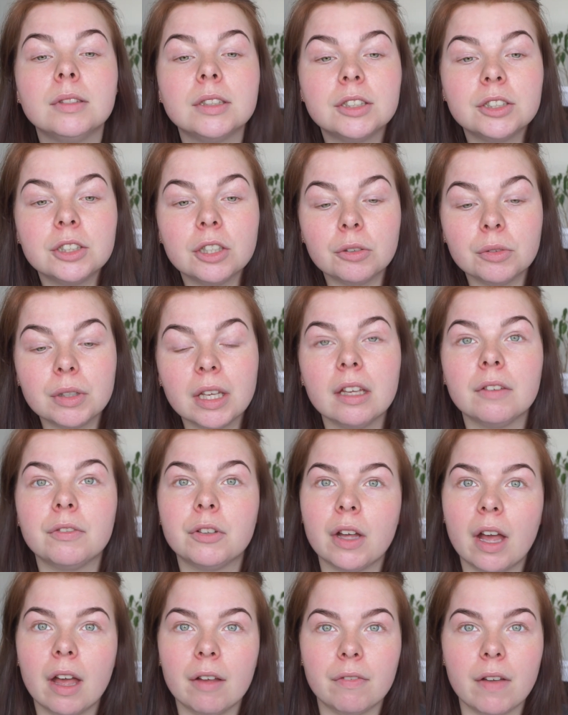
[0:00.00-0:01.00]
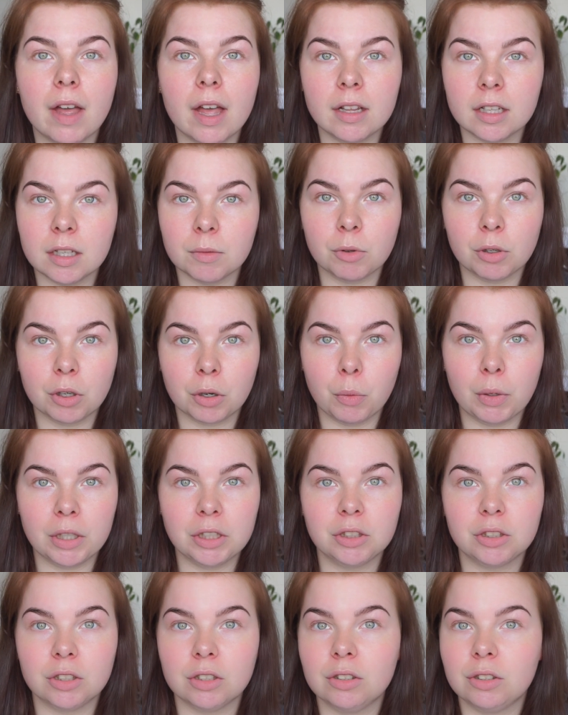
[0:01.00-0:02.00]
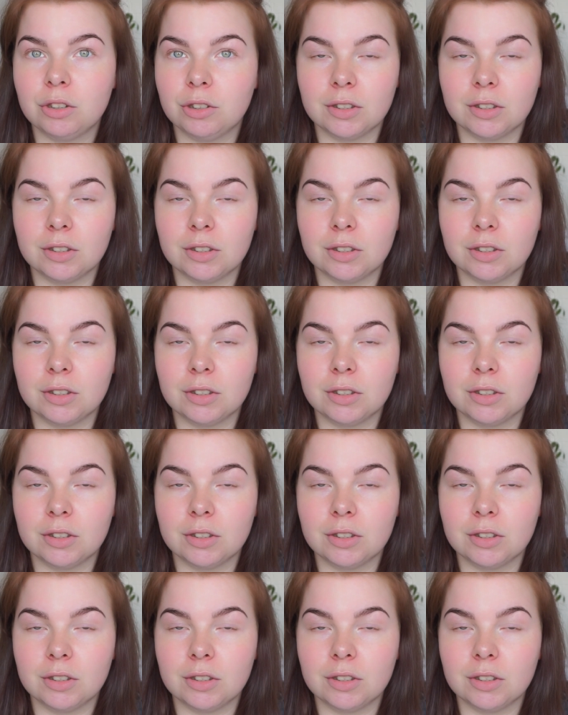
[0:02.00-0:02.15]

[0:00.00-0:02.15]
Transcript: So yeah, if you have any more questions,